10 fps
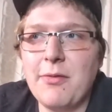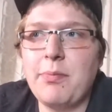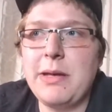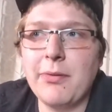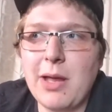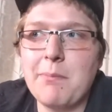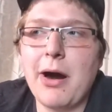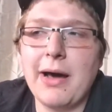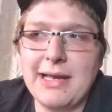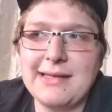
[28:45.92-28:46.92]
the people that
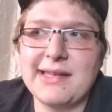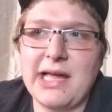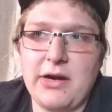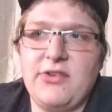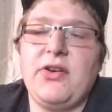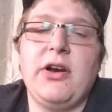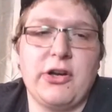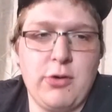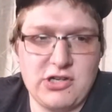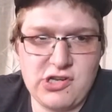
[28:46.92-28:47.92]
bought into that are starting
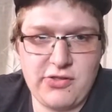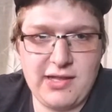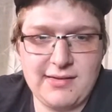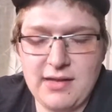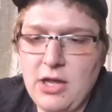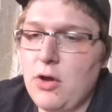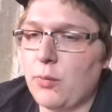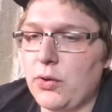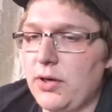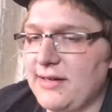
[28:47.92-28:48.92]
to question things.
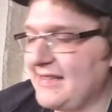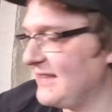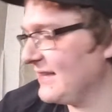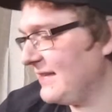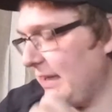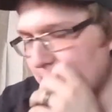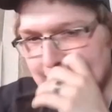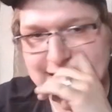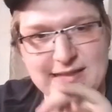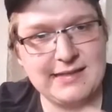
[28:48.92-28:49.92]
We're 16
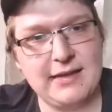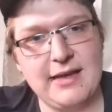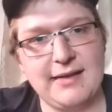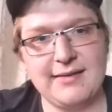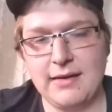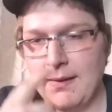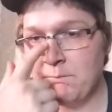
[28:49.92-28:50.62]
months into this.